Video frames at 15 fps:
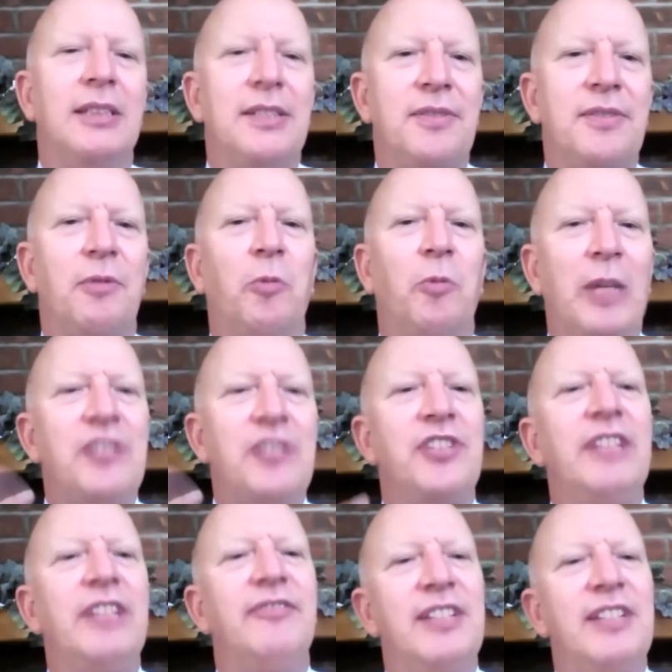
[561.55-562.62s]
when she
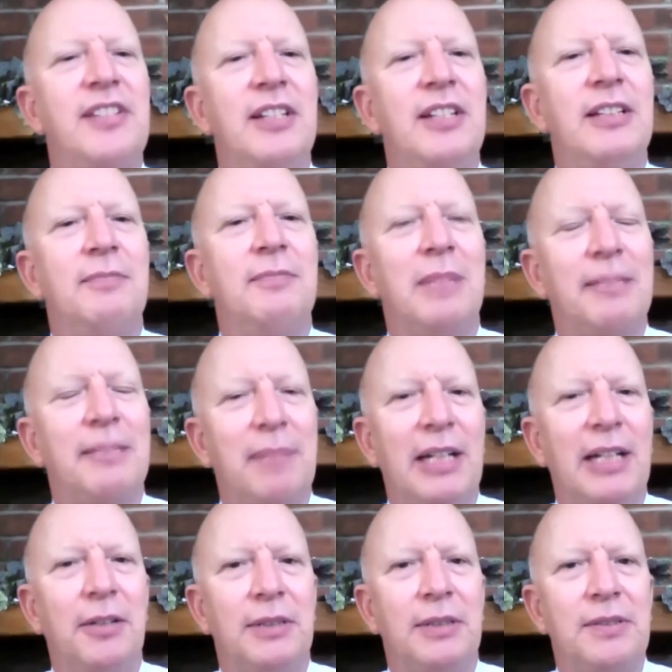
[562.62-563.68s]
visited my
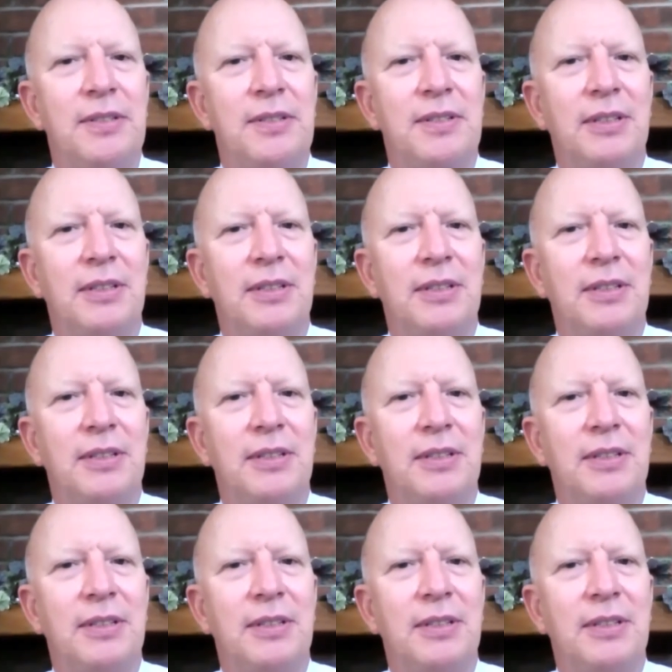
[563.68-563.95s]
parents,